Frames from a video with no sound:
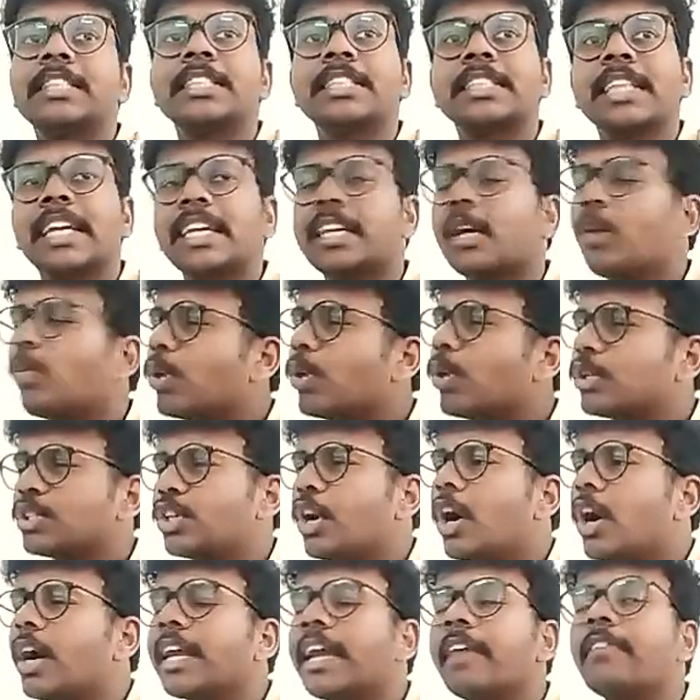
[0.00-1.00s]
sector was
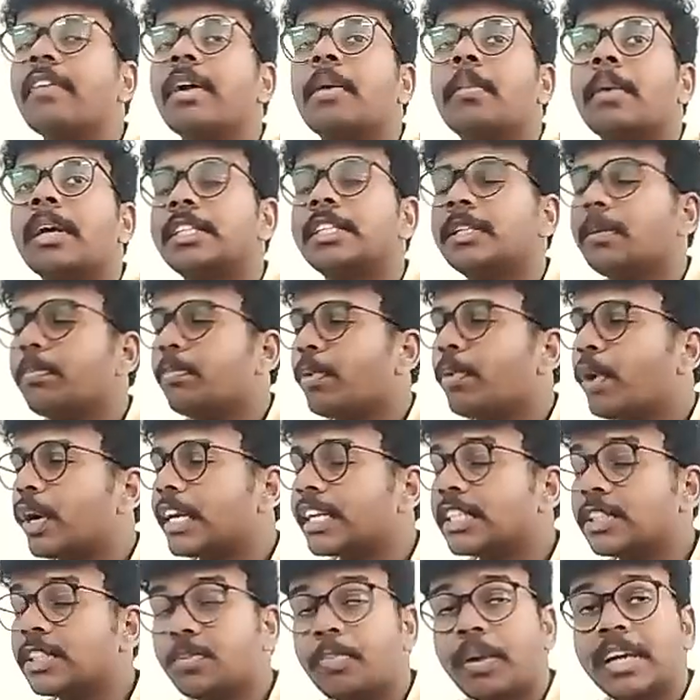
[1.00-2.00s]
not given much
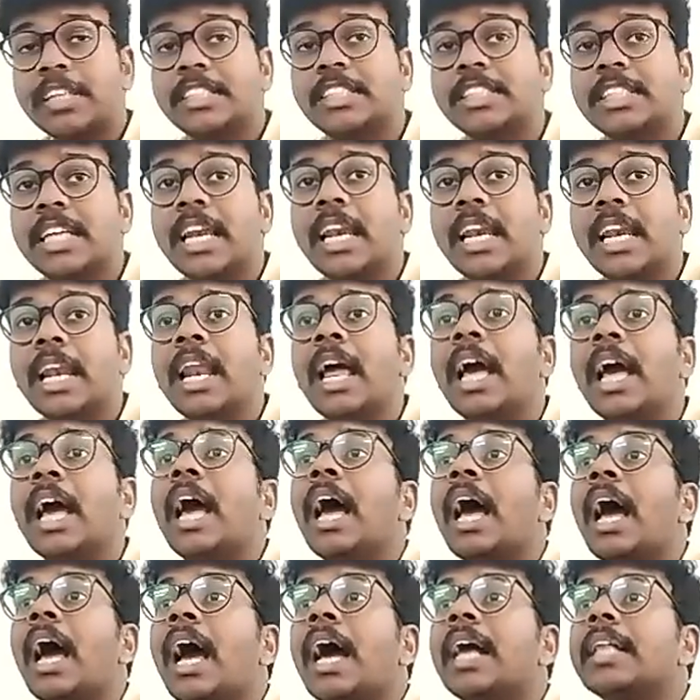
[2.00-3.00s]
importance, but still
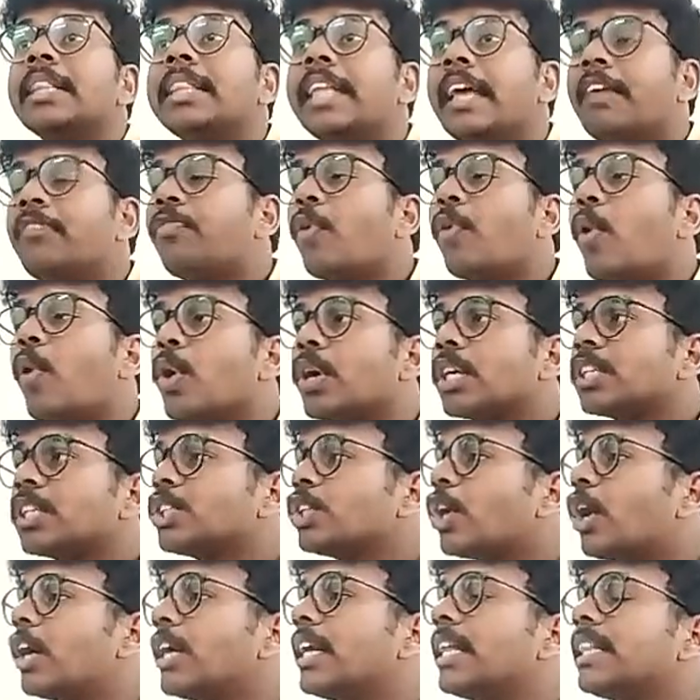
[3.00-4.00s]
they focused
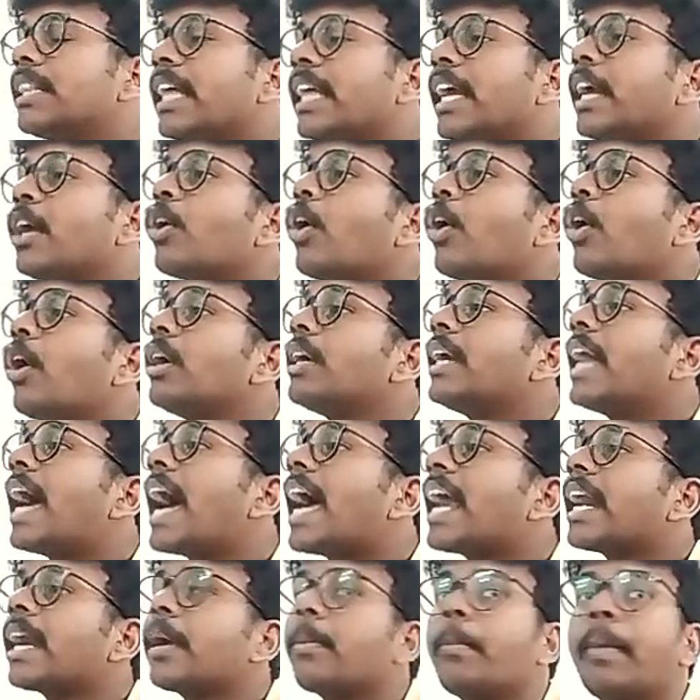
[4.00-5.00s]
on the thing called
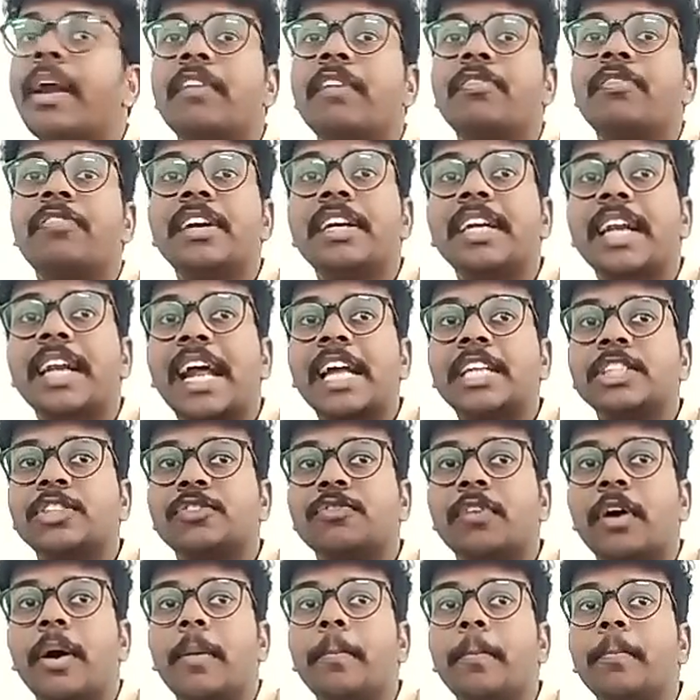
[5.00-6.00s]
direct benefit
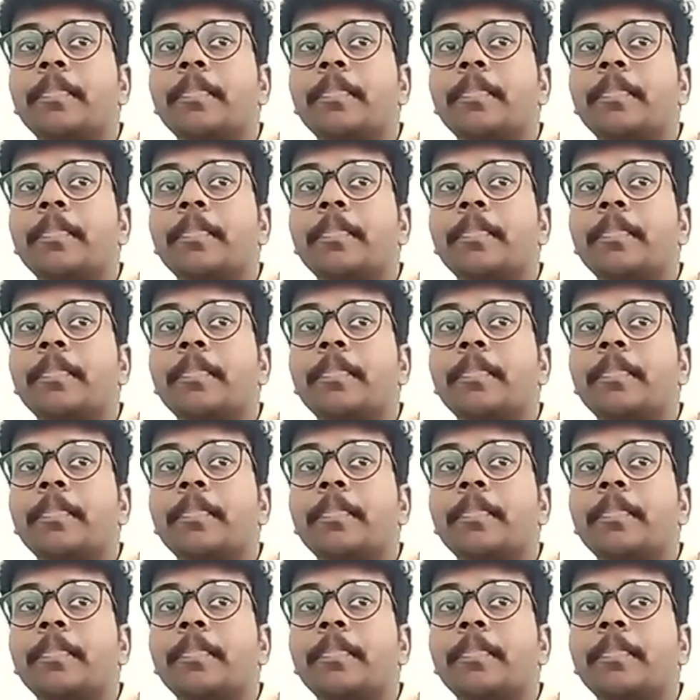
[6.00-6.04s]
transfer.